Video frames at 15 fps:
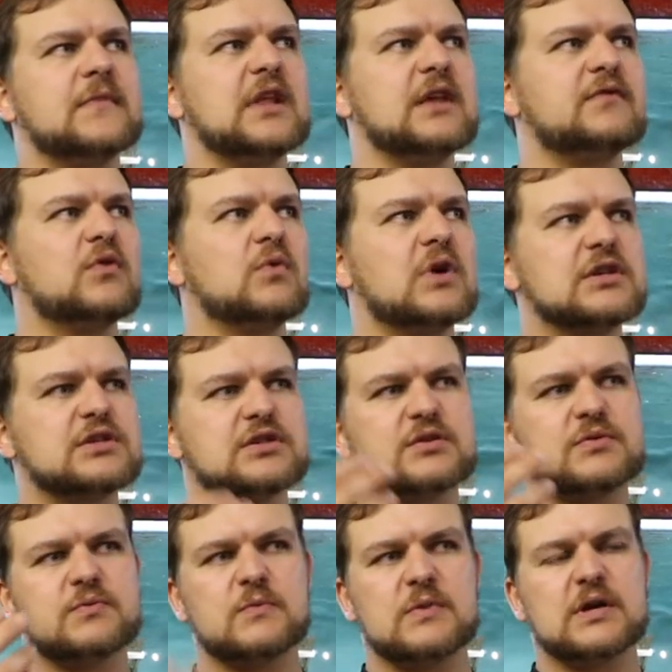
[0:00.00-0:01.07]
if you
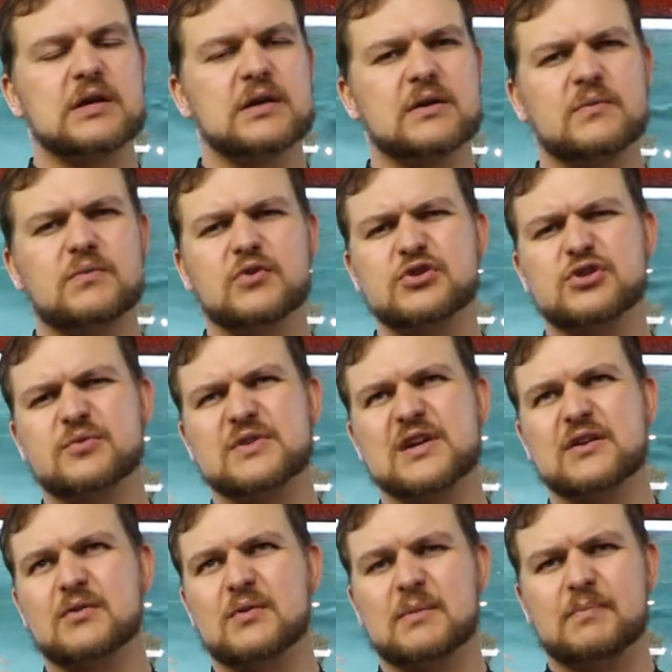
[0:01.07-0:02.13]
watch a YouTube
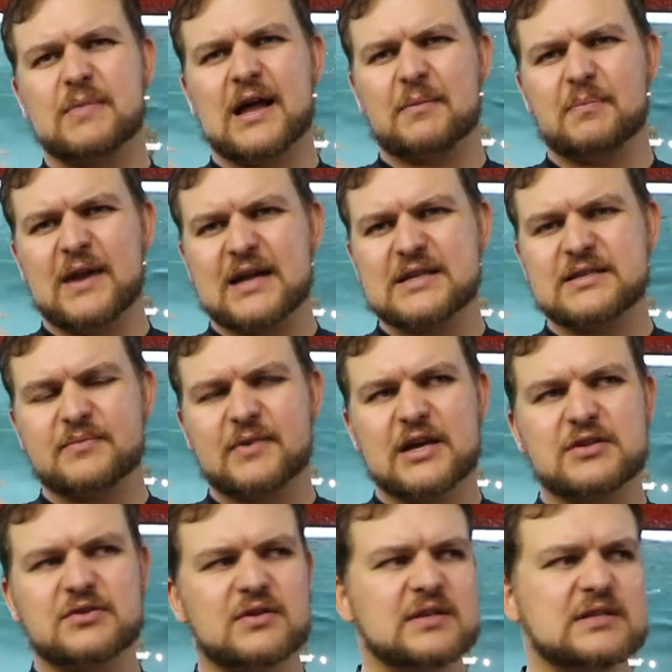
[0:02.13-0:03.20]
channel like Blacktip
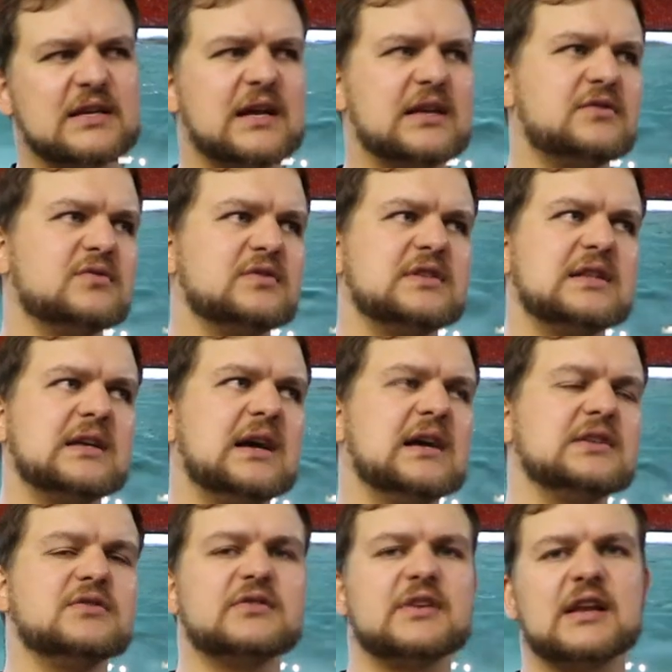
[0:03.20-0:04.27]
H or things like that, you'll see the
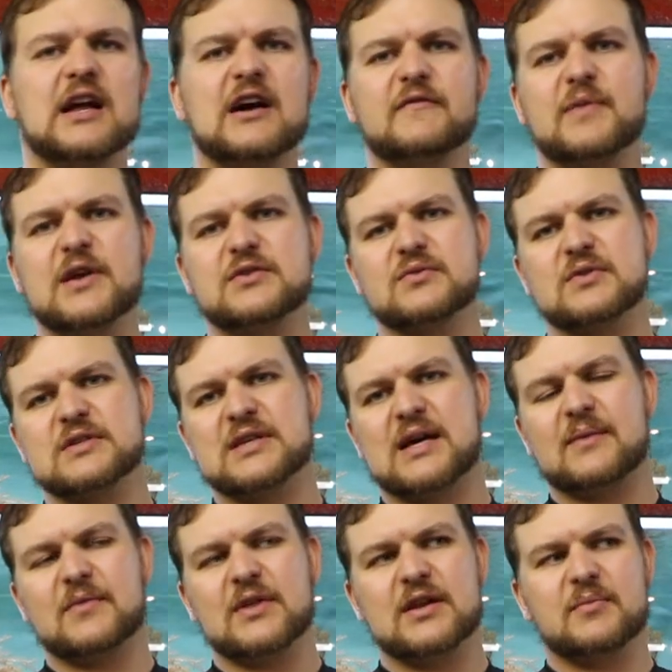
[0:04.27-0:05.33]
guys using live bait all the
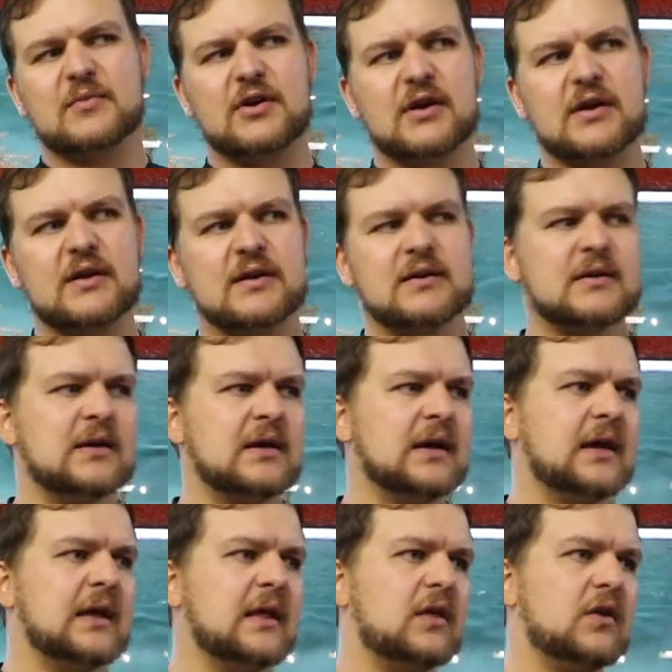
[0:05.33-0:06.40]
time there in America.
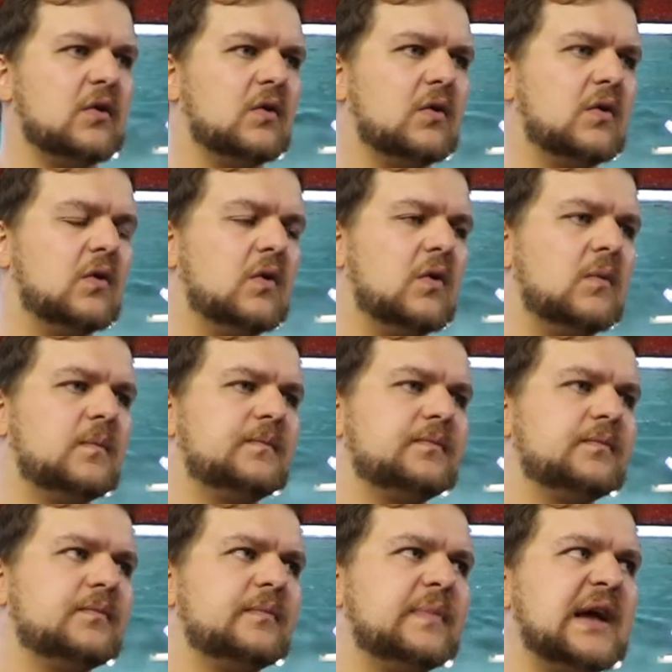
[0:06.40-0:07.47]
your
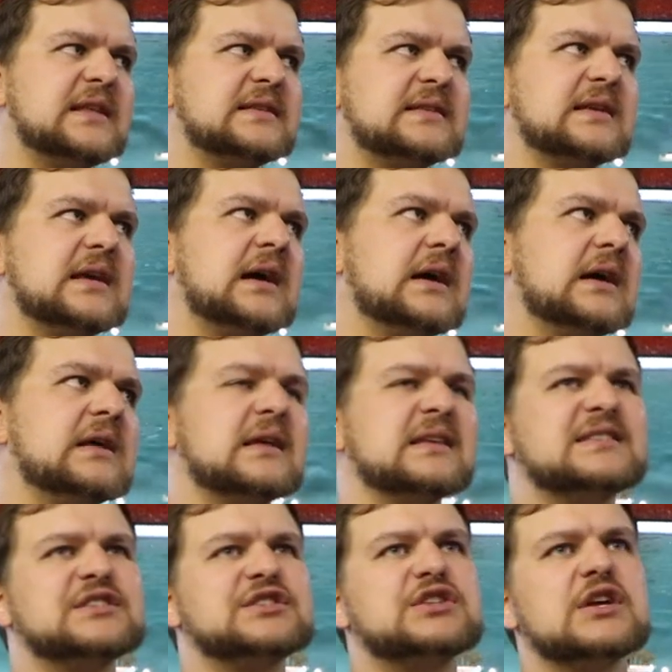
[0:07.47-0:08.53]
baits here,
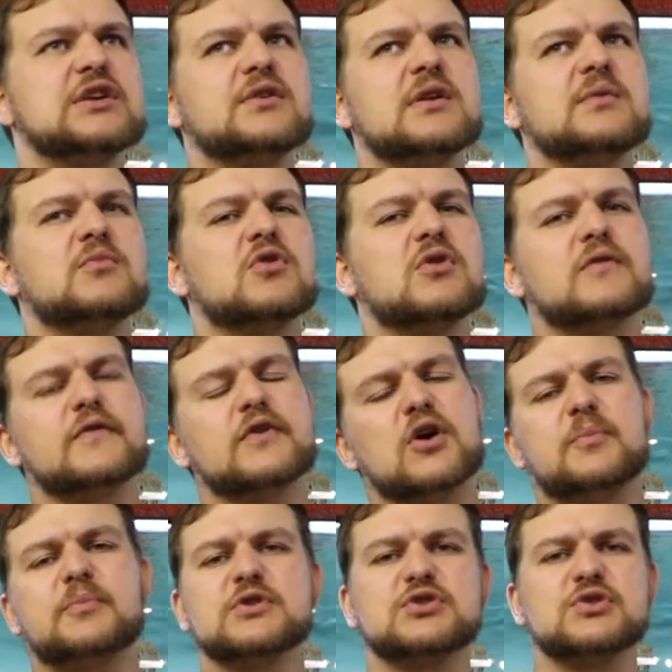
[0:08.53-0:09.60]
it's generally more of an
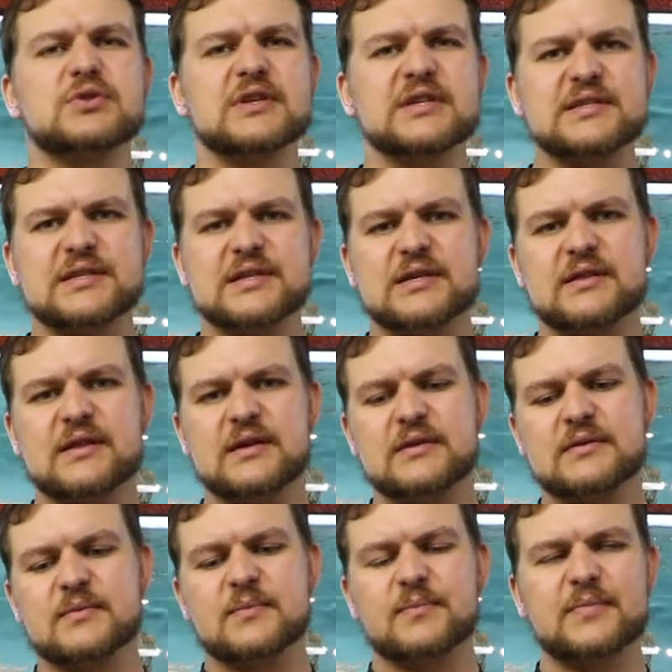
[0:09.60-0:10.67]
opportunistic thing,
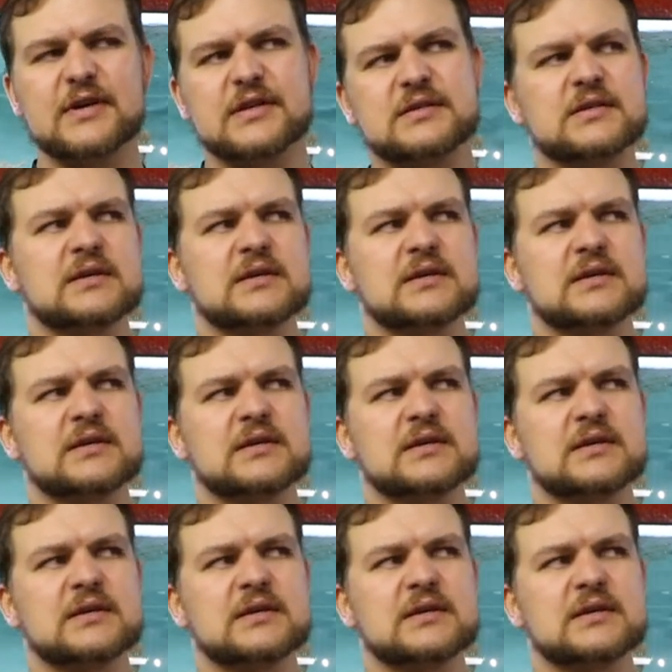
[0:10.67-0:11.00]
but